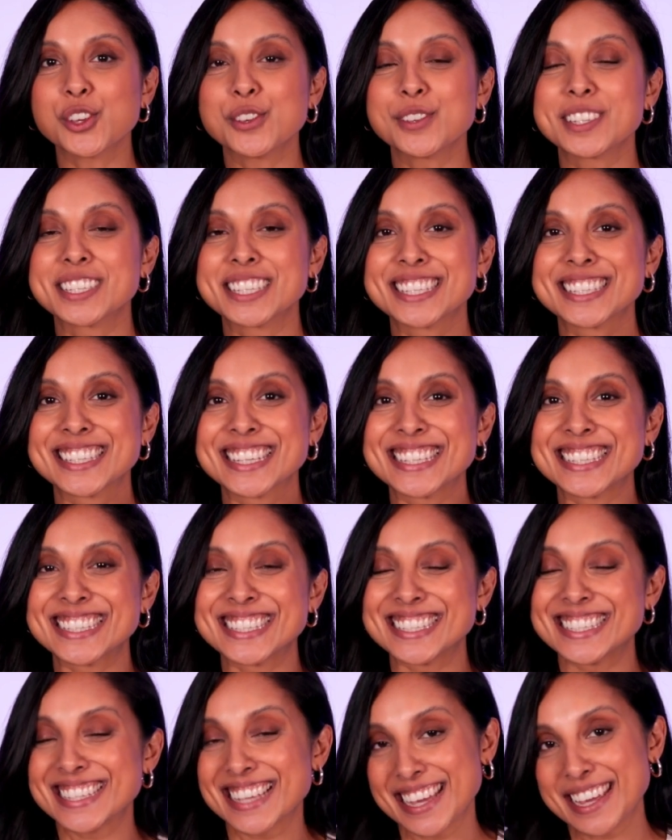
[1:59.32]
uses
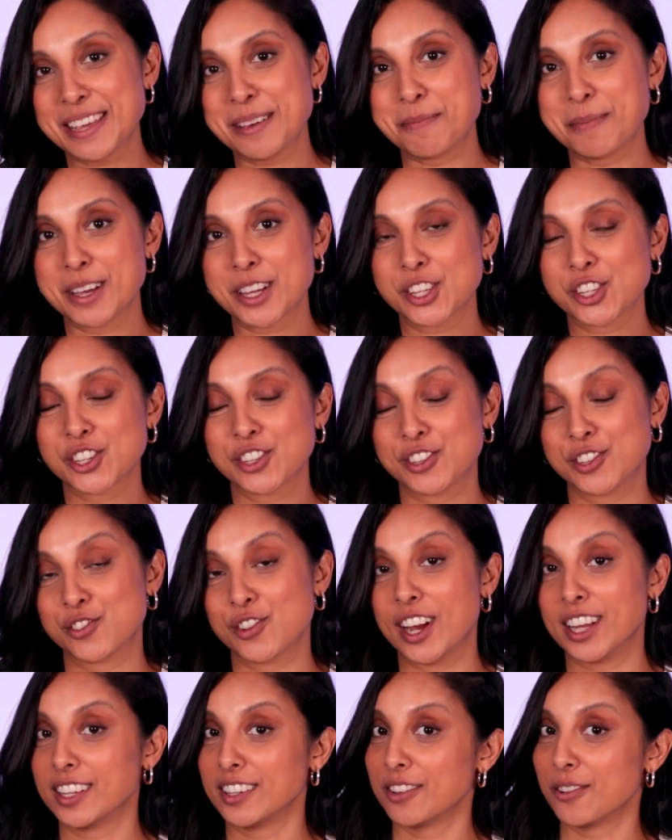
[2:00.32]
steam to
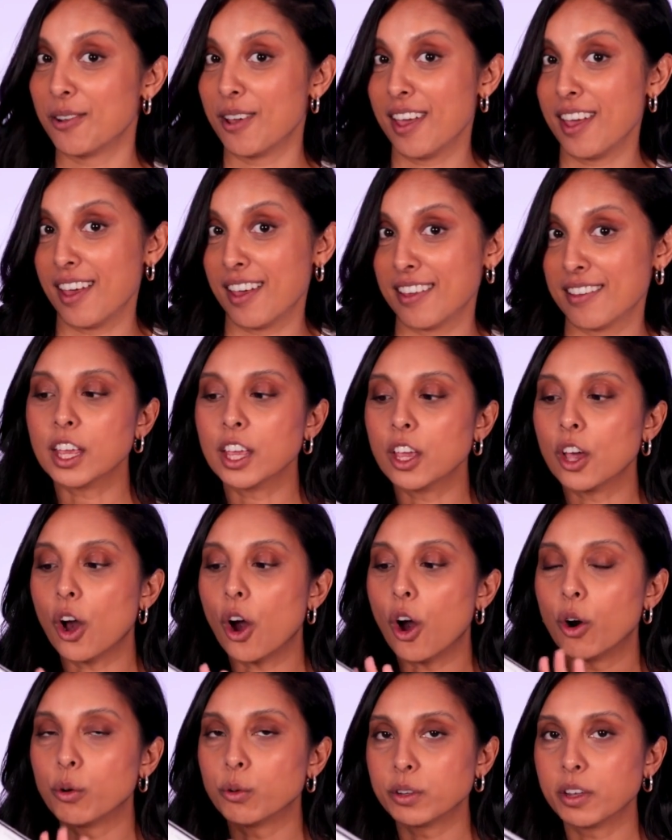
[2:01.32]
straighten your hair. The
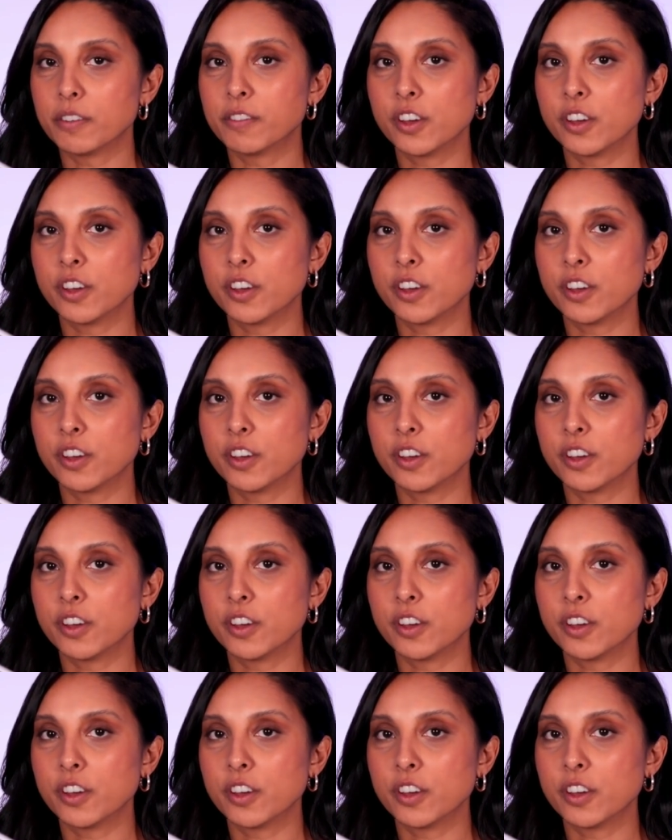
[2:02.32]
older